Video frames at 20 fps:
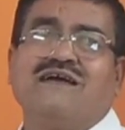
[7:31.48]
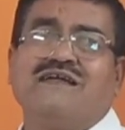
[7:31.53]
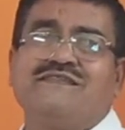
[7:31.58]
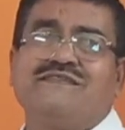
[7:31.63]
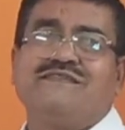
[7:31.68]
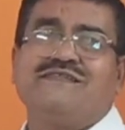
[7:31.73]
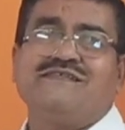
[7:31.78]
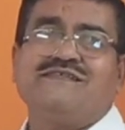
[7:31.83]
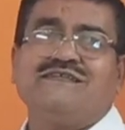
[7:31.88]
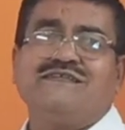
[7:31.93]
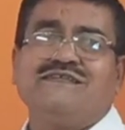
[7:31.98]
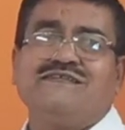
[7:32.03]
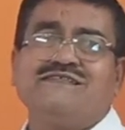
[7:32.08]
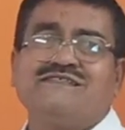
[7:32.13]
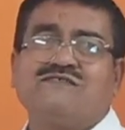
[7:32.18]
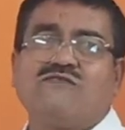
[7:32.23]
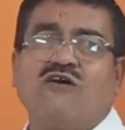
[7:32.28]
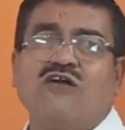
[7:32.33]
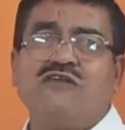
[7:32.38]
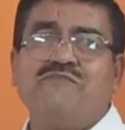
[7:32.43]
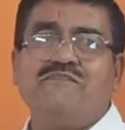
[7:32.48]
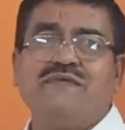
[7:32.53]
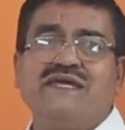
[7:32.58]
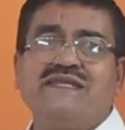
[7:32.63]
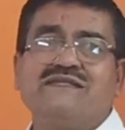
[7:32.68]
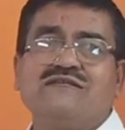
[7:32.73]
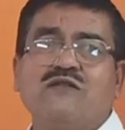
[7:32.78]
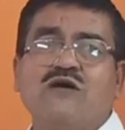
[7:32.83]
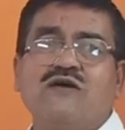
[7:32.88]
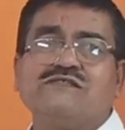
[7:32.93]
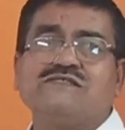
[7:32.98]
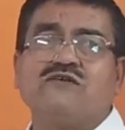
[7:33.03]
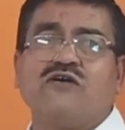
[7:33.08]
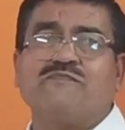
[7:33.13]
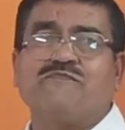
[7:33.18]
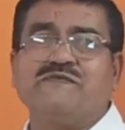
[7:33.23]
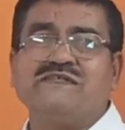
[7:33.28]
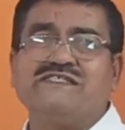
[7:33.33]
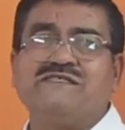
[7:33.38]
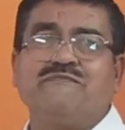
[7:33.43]
And this, it is called main clause
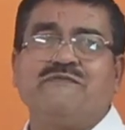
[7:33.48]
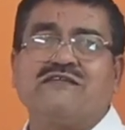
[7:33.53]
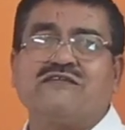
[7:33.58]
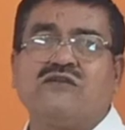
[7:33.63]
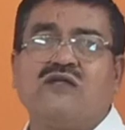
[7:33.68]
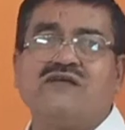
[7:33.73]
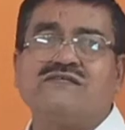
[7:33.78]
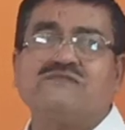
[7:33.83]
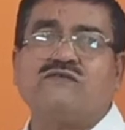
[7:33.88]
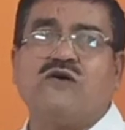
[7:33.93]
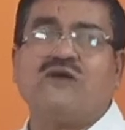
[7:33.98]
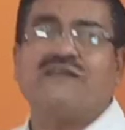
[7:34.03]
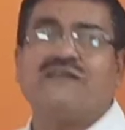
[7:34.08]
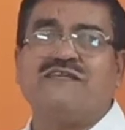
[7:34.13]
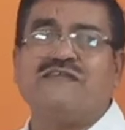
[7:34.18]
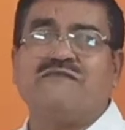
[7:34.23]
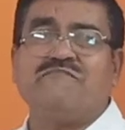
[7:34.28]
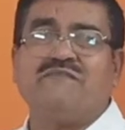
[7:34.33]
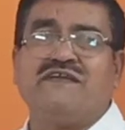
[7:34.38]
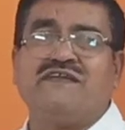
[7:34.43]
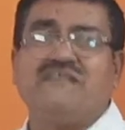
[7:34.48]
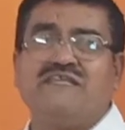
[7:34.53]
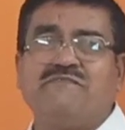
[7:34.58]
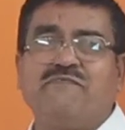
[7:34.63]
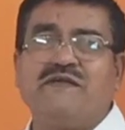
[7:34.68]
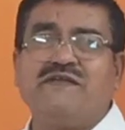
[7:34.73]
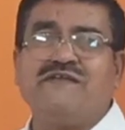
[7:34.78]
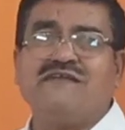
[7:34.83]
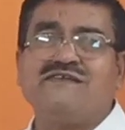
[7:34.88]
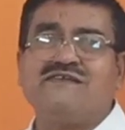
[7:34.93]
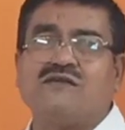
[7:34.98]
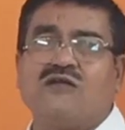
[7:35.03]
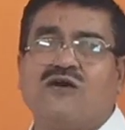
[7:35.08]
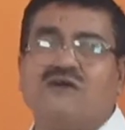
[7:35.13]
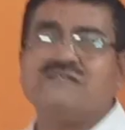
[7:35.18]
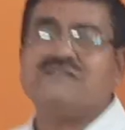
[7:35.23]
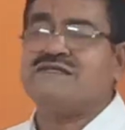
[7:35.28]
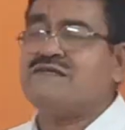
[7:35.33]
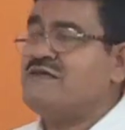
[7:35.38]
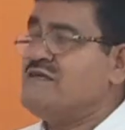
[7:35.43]
or principal clause or independent
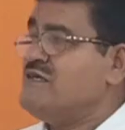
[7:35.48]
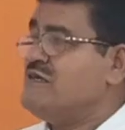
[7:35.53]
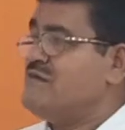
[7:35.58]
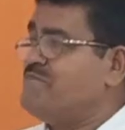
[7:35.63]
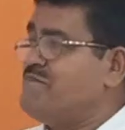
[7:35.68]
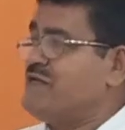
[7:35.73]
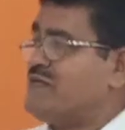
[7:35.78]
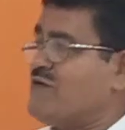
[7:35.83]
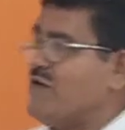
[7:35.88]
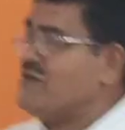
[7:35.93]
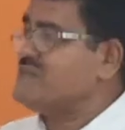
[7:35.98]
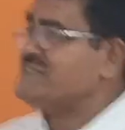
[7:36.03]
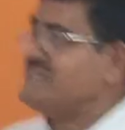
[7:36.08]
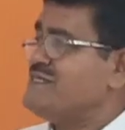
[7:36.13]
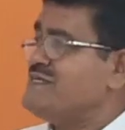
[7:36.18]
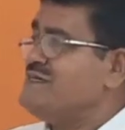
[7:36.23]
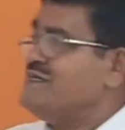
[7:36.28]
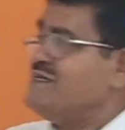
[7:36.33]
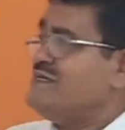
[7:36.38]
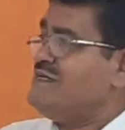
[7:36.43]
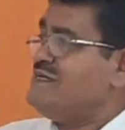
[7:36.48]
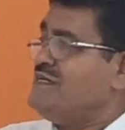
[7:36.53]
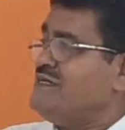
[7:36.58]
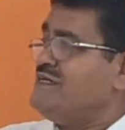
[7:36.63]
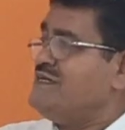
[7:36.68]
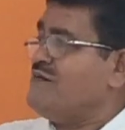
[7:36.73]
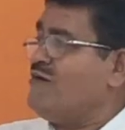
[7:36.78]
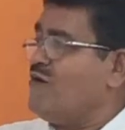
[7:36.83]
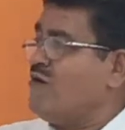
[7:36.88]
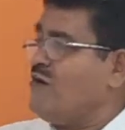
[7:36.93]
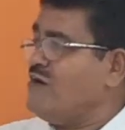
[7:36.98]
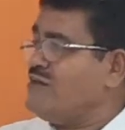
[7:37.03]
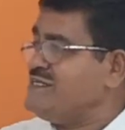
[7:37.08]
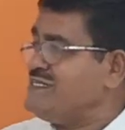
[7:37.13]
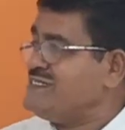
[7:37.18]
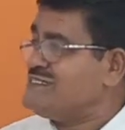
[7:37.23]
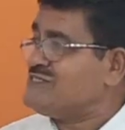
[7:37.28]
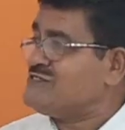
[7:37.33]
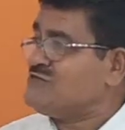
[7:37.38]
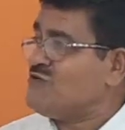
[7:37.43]
clause because on
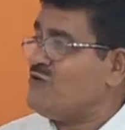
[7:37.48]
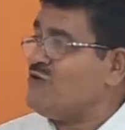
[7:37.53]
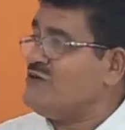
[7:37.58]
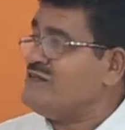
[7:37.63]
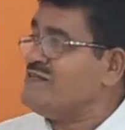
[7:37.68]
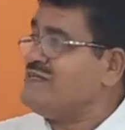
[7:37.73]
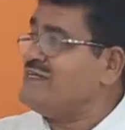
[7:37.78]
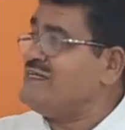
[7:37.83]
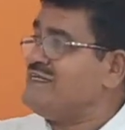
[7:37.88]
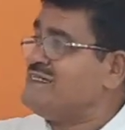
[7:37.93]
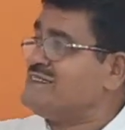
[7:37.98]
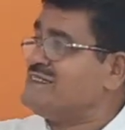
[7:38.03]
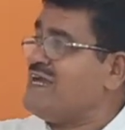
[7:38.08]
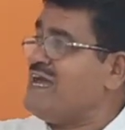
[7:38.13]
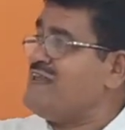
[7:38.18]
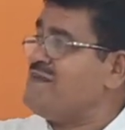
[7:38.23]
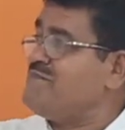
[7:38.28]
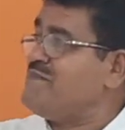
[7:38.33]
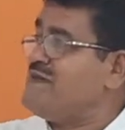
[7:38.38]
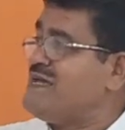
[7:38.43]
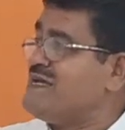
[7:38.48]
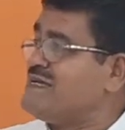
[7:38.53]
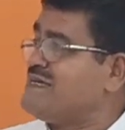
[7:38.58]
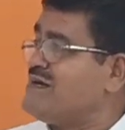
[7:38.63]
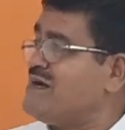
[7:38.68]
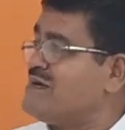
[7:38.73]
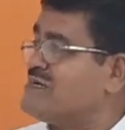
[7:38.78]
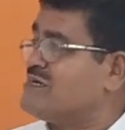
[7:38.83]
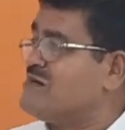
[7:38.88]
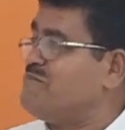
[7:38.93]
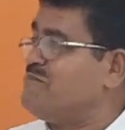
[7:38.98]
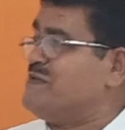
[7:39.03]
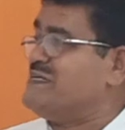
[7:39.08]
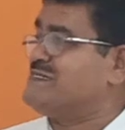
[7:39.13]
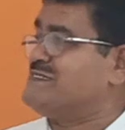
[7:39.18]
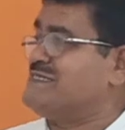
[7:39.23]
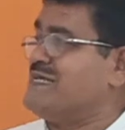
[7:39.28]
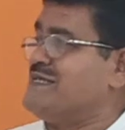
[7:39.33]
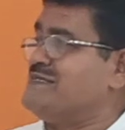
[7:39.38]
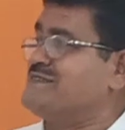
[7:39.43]
its own it can make a
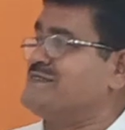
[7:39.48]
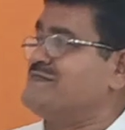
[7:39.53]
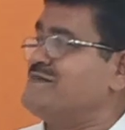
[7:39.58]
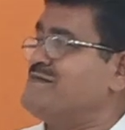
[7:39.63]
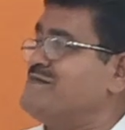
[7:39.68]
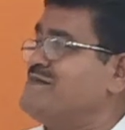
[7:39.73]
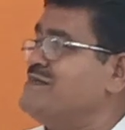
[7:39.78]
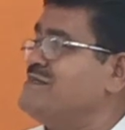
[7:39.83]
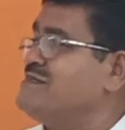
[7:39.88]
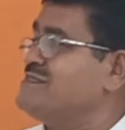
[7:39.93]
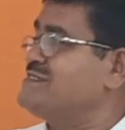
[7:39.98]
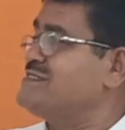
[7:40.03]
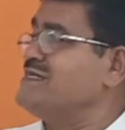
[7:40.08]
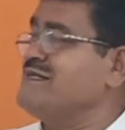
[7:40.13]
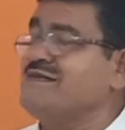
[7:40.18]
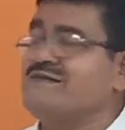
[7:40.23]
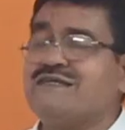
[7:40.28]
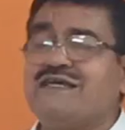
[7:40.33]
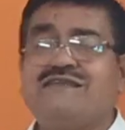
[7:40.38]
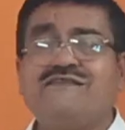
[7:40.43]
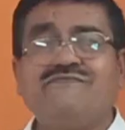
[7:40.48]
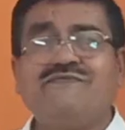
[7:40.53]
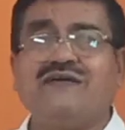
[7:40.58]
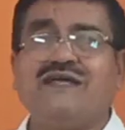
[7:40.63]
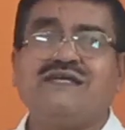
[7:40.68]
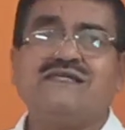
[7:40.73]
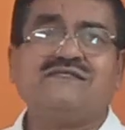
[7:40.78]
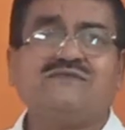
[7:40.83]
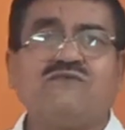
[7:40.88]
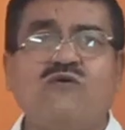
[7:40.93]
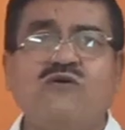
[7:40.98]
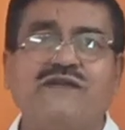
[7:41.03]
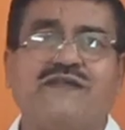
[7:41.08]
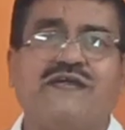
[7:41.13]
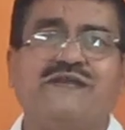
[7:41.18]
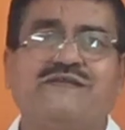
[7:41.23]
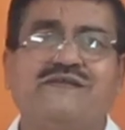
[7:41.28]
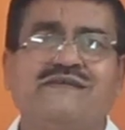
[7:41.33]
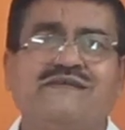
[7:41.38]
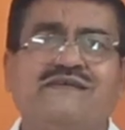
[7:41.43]
complete sense. Children were
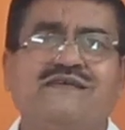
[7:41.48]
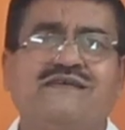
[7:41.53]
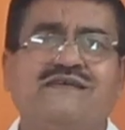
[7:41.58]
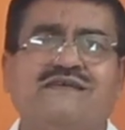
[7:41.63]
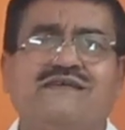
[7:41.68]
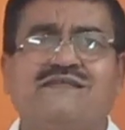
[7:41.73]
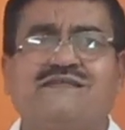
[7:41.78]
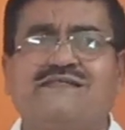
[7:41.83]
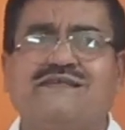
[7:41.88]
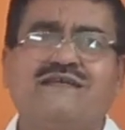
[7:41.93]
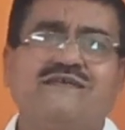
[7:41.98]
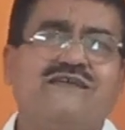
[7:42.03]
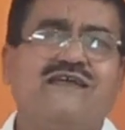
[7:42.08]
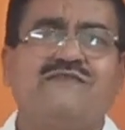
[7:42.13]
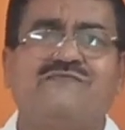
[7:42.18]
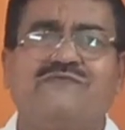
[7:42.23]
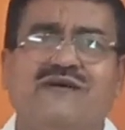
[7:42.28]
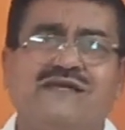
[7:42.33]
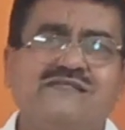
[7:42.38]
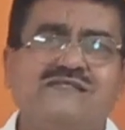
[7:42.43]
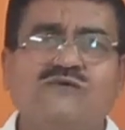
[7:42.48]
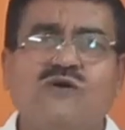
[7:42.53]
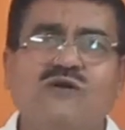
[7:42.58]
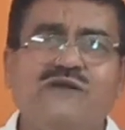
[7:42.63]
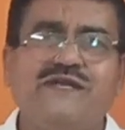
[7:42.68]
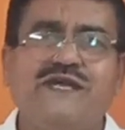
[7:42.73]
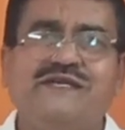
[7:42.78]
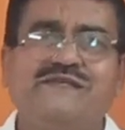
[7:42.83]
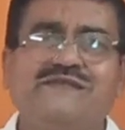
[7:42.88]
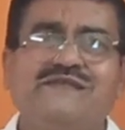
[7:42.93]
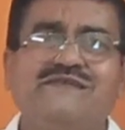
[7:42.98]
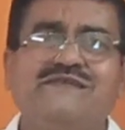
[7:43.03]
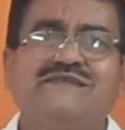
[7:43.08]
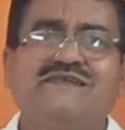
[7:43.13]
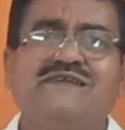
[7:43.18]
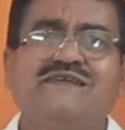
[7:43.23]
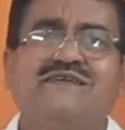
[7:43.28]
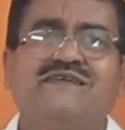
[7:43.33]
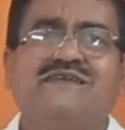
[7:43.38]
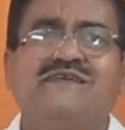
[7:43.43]
scolded. Children were scolded.
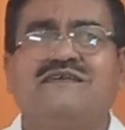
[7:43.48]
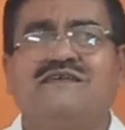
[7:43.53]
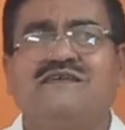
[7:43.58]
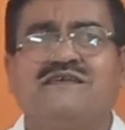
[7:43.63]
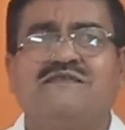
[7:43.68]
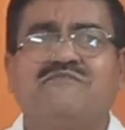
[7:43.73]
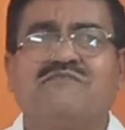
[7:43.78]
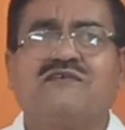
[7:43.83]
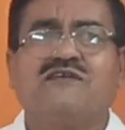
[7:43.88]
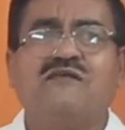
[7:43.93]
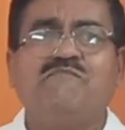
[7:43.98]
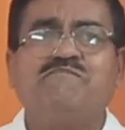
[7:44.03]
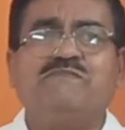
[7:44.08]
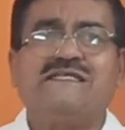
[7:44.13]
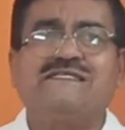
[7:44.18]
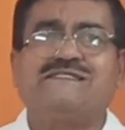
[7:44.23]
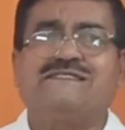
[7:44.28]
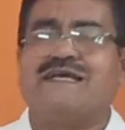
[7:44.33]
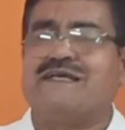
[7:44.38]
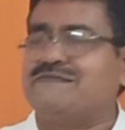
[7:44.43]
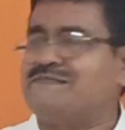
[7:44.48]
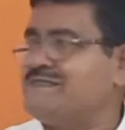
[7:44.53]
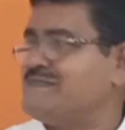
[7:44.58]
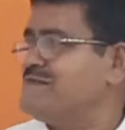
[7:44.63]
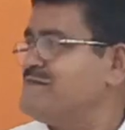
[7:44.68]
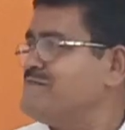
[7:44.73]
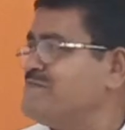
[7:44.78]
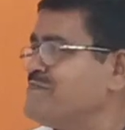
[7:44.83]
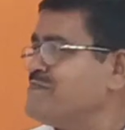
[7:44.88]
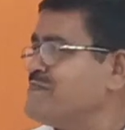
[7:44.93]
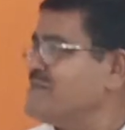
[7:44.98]
Complete sense.